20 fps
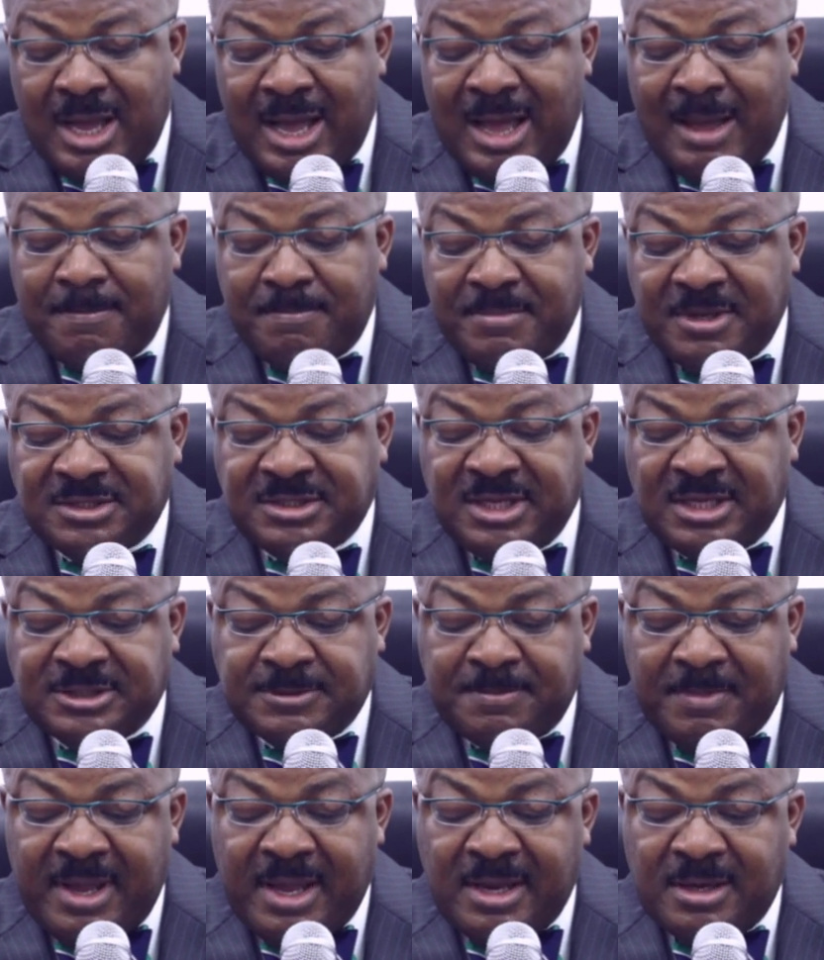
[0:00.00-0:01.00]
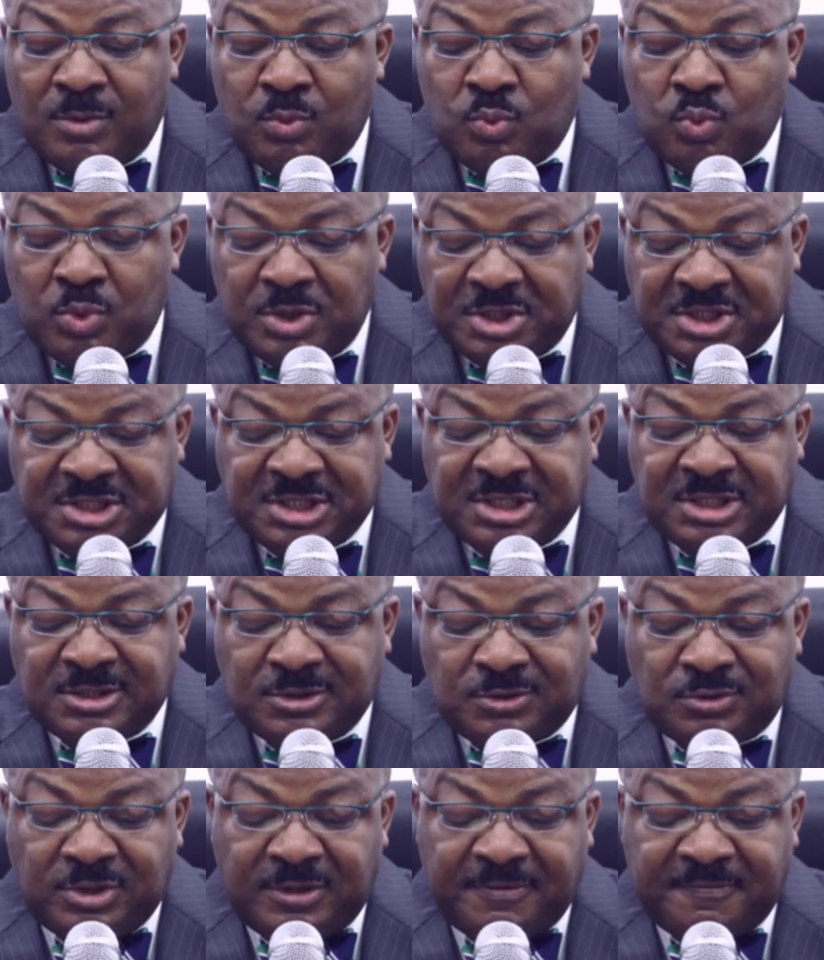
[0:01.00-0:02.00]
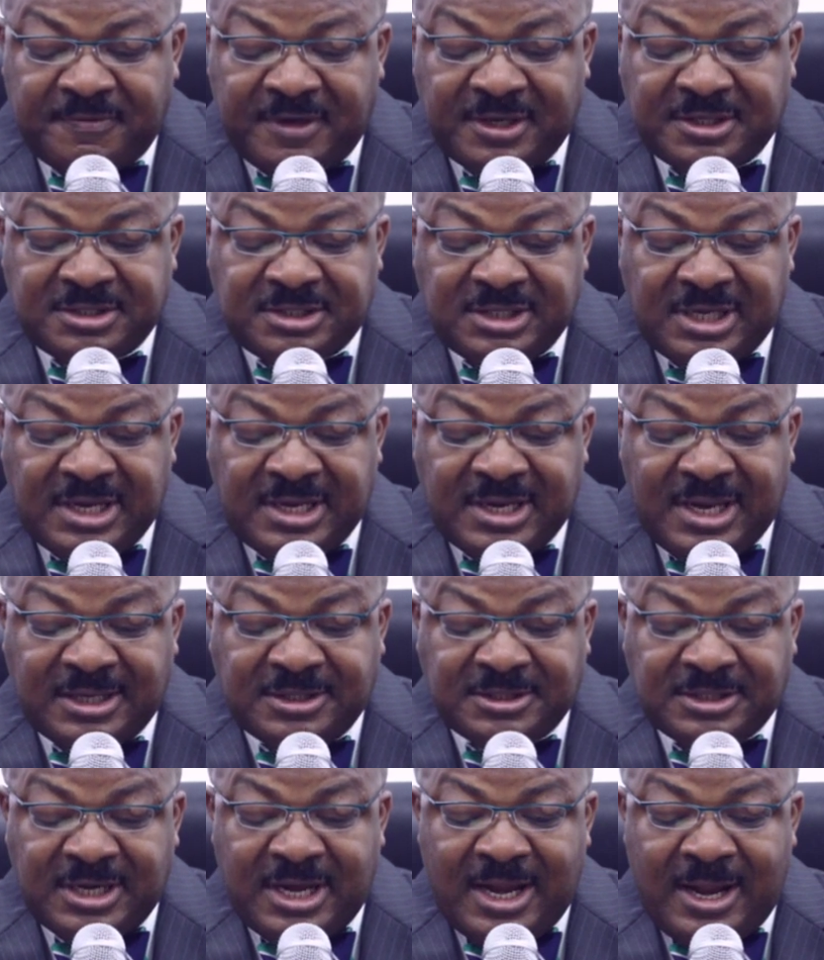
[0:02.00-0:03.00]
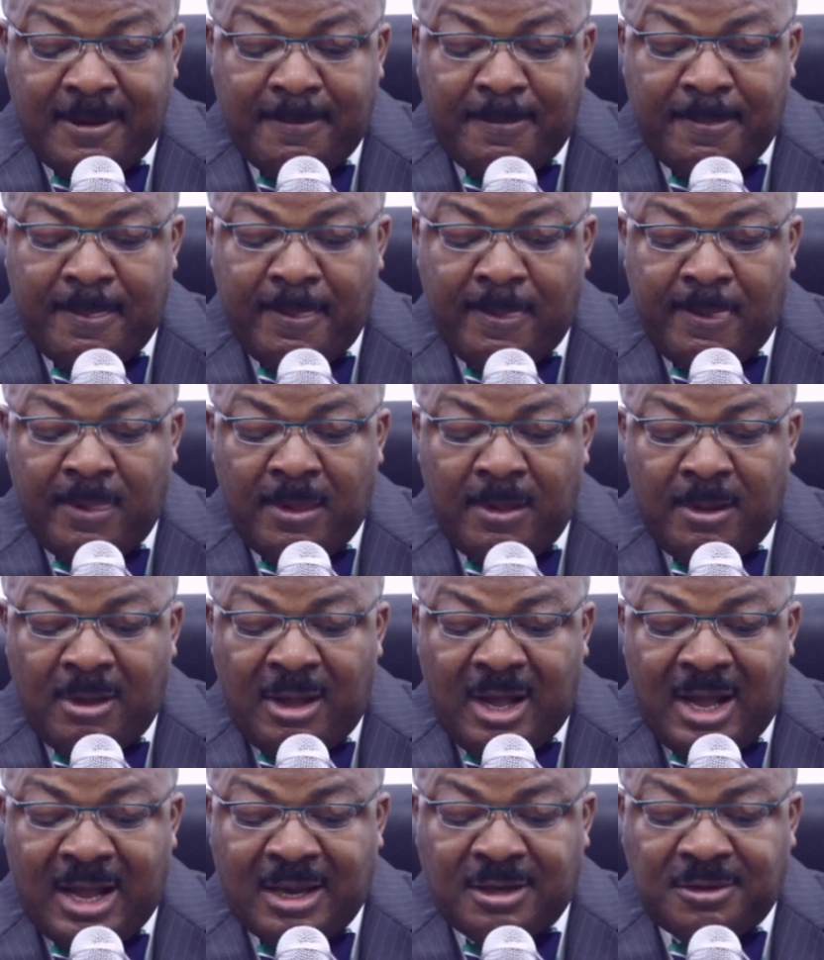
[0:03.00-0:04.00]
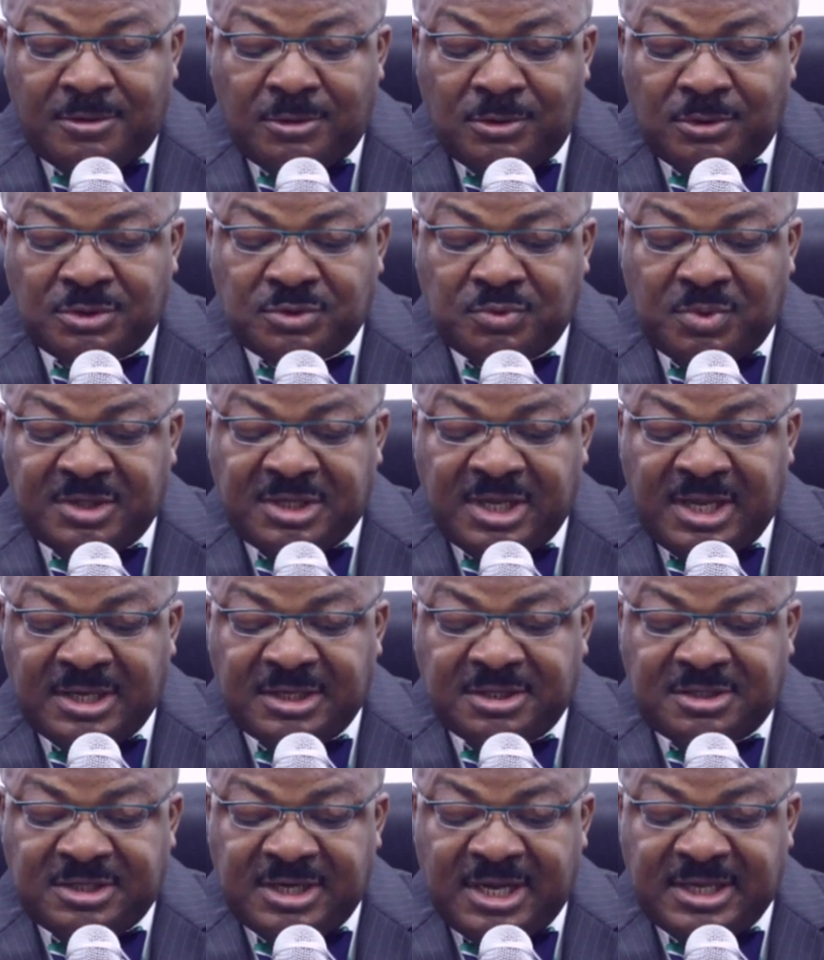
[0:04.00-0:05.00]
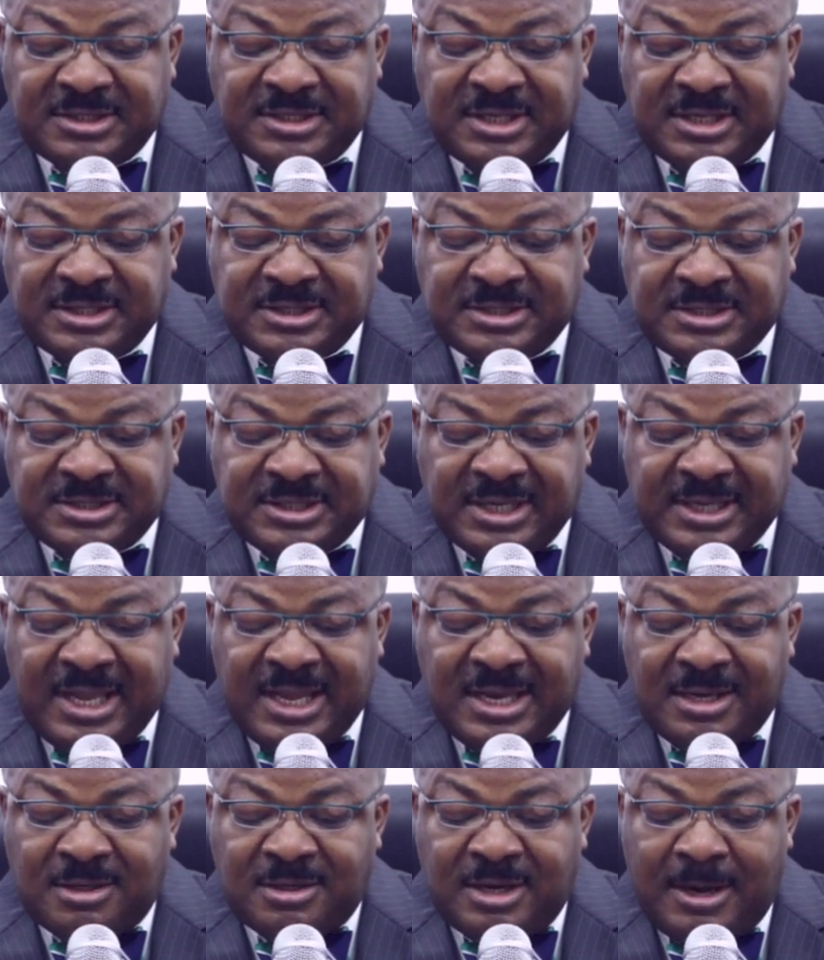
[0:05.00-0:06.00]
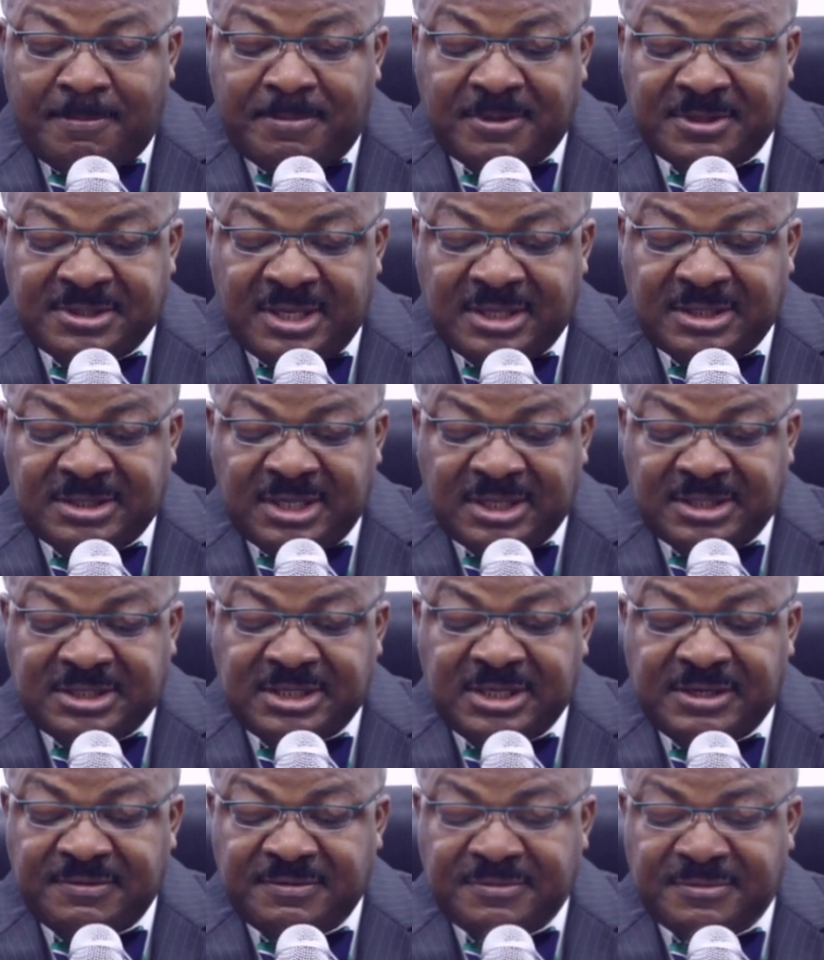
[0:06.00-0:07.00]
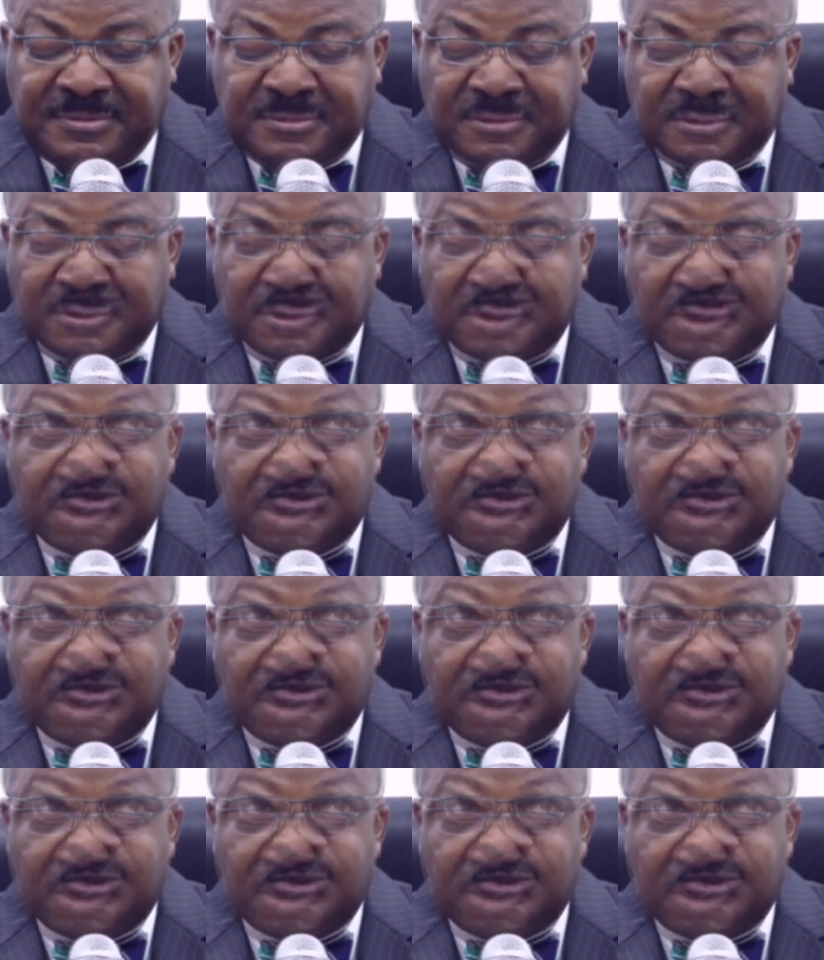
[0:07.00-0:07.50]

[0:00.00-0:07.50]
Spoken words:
and businessmen wishing to invest in Nigeria and those with interest in seeking representatives,